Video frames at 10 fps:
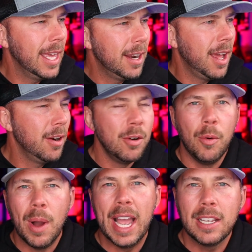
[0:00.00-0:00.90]
I don't know
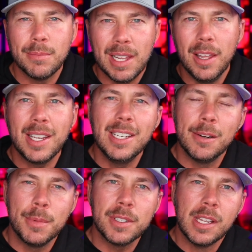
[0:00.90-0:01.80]
why, because my lucky
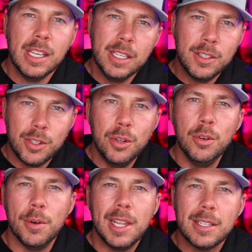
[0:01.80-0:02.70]
number's
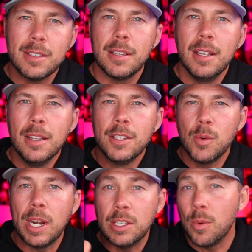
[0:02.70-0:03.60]
2 and it's
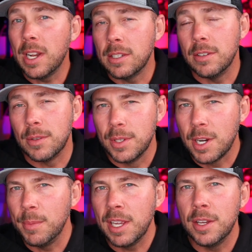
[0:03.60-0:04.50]
2022, so it's
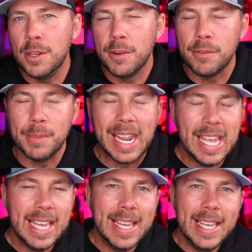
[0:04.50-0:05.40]
gonna be a good year for me.
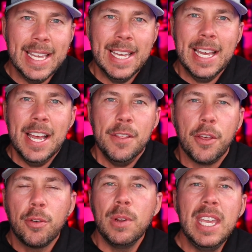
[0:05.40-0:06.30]
The
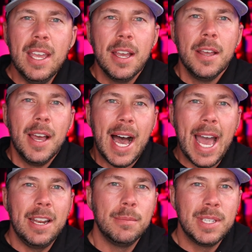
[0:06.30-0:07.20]
three
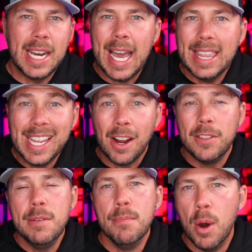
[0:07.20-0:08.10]
items that I think are
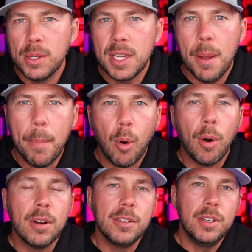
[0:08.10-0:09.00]
the most
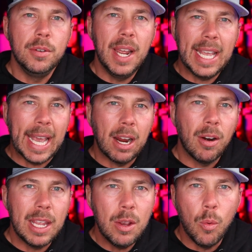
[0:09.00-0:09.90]
important to
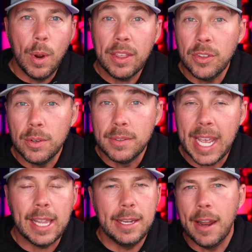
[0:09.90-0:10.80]
carry with you daily.